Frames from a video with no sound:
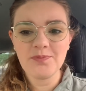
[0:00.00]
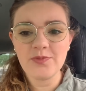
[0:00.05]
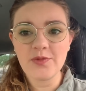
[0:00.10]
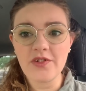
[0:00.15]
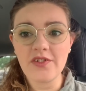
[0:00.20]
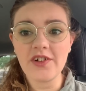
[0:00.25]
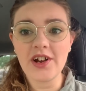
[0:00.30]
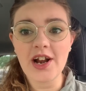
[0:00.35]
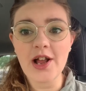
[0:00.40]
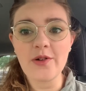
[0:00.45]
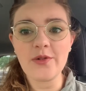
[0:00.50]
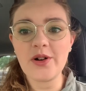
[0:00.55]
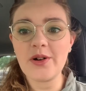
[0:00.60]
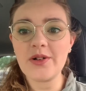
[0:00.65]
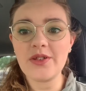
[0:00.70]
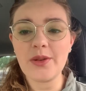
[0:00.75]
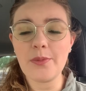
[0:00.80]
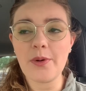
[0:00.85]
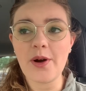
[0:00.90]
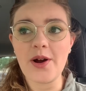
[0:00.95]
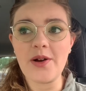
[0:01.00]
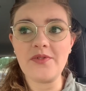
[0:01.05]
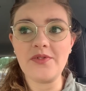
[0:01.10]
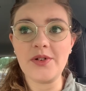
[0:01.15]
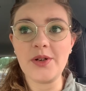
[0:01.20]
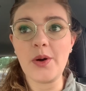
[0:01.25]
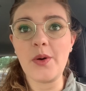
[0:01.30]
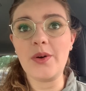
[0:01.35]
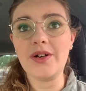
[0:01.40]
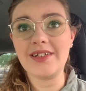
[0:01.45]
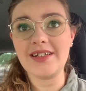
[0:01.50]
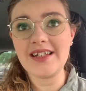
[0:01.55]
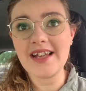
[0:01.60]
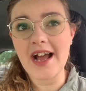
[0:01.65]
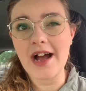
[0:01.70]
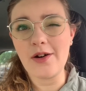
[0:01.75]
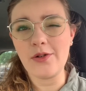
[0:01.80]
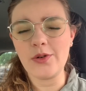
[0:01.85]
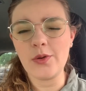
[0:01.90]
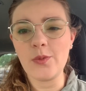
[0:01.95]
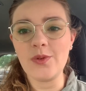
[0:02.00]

we figured out the part for going down.